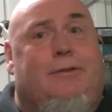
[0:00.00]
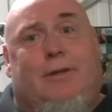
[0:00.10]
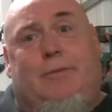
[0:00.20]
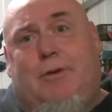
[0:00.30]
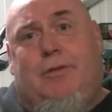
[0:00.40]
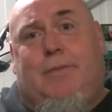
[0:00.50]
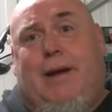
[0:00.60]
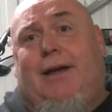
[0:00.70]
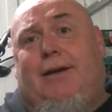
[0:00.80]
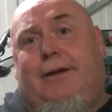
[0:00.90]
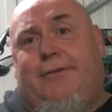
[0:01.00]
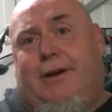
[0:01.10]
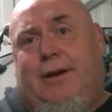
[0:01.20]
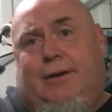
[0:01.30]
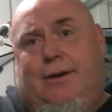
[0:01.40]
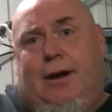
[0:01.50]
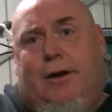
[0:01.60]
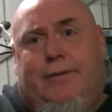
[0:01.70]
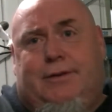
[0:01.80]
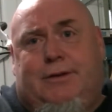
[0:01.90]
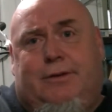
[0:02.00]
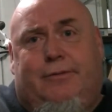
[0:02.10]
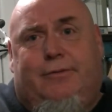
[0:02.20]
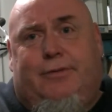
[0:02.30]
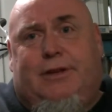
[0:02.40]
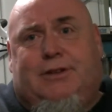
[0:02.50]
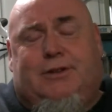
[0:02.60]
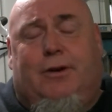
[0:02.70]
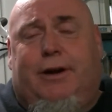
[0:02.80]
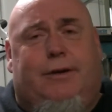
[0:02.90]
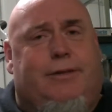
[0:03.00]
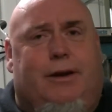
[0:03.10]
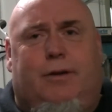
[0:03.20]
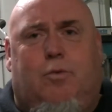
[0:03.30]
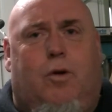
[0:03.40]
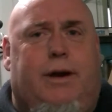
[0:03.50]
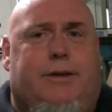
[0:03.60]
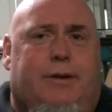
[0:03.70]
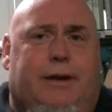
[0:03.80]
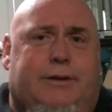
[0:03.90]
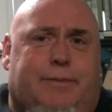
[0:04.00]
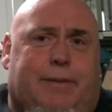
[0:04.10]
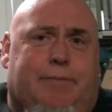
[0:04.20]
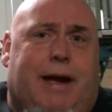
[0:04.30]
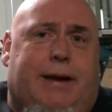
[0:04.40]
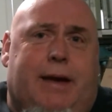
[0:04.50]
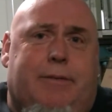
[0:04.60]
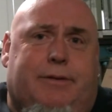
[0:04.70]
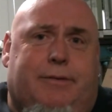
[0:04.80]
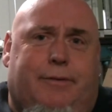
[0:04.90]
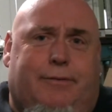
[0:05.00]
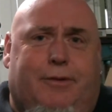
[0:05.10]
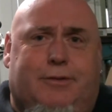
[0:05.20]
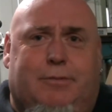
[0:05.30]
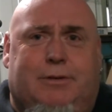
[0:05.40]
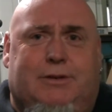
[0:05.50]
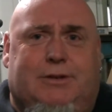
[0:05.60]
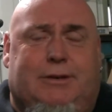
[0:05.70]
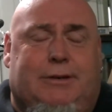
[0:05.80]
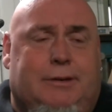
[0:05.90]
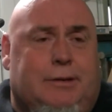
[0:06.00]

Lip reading: they'd move the back lever over to this side. I don't know why they do that. It's a bit bad habit as far as I'm concerned.